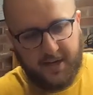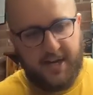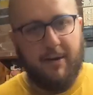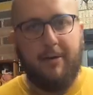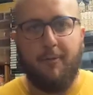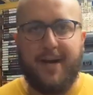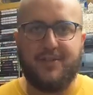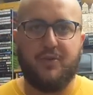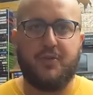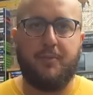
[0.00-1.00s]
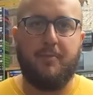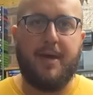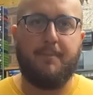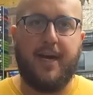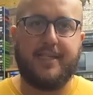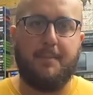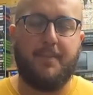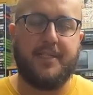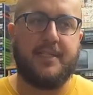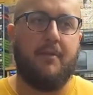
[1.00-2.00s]
you know, I was back tucked up in bed by
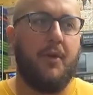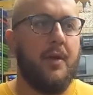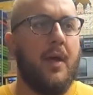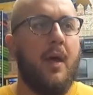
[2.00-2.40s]
7:10.